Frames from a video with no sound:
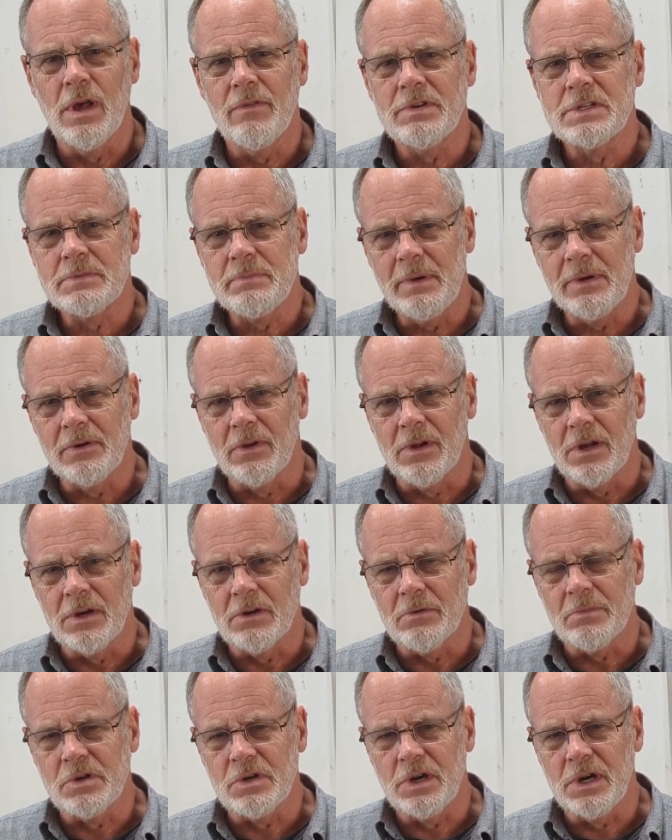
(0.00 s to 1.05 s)
have a spindle on
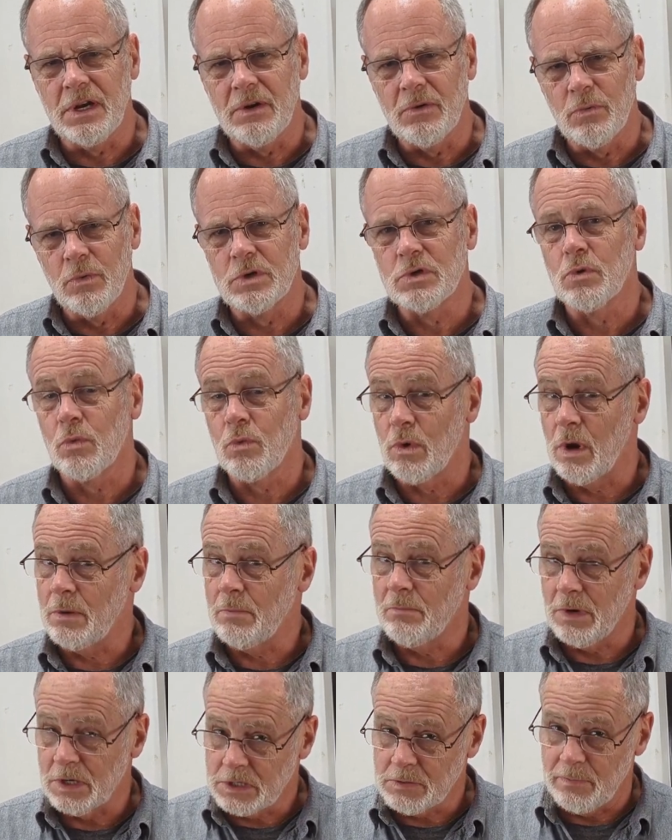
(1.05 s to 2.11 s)
your machine, which will run
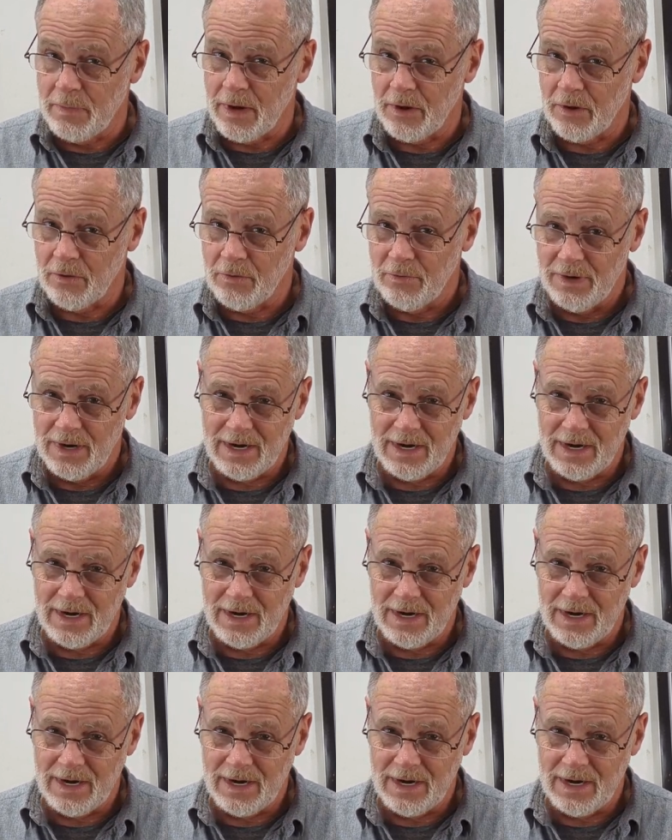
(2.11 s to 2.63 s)
much better